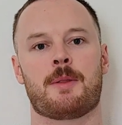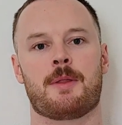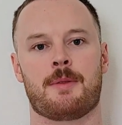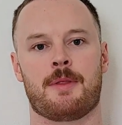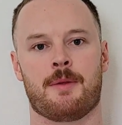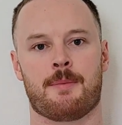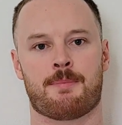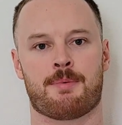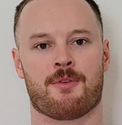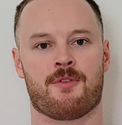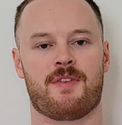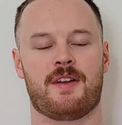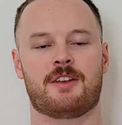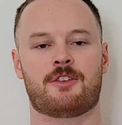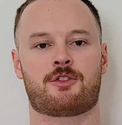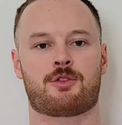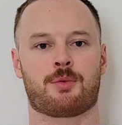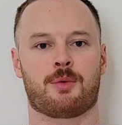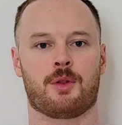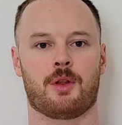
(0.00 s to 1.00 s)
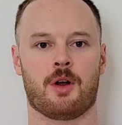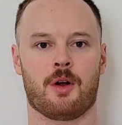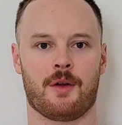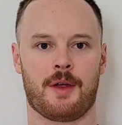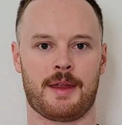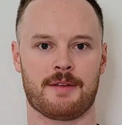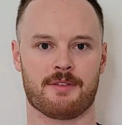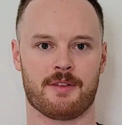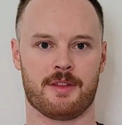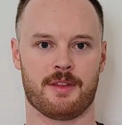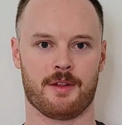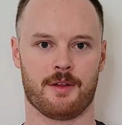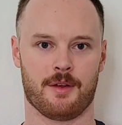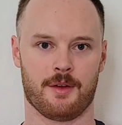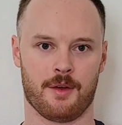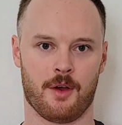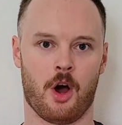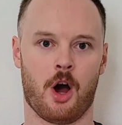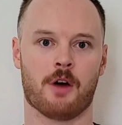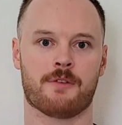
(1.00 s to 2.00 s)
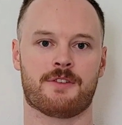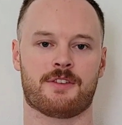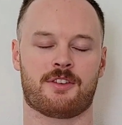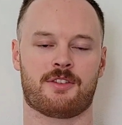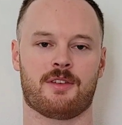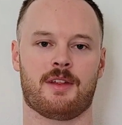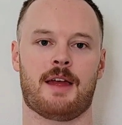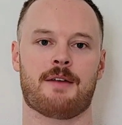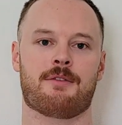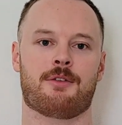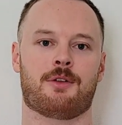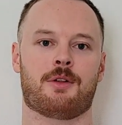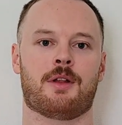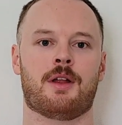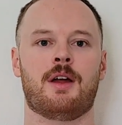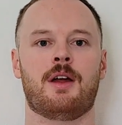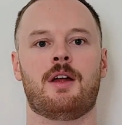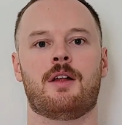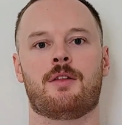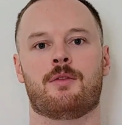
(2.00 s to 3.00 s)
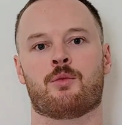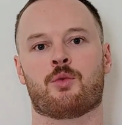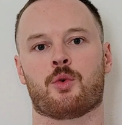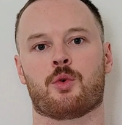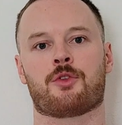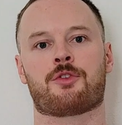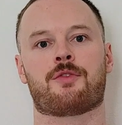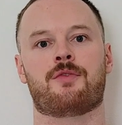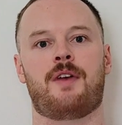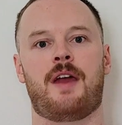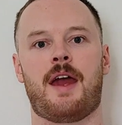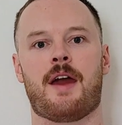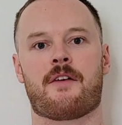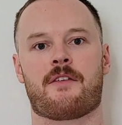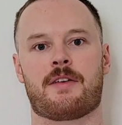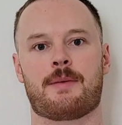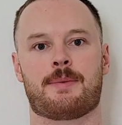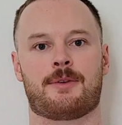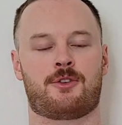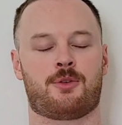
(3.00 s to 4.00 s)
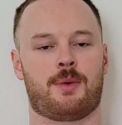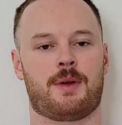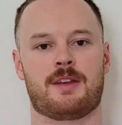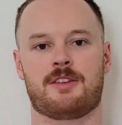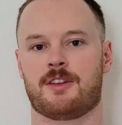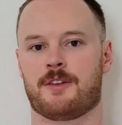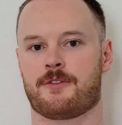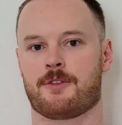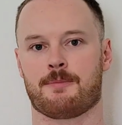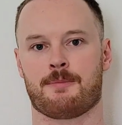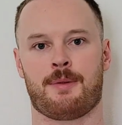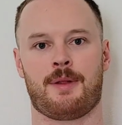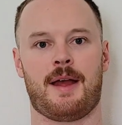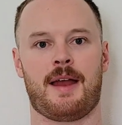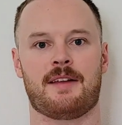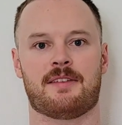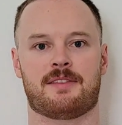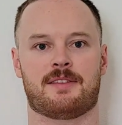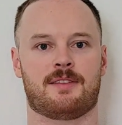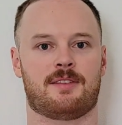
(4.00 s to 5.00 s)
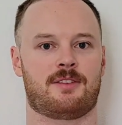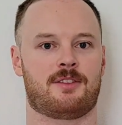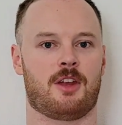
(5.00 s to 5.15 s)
the provincial or even the office level rules vary between different places.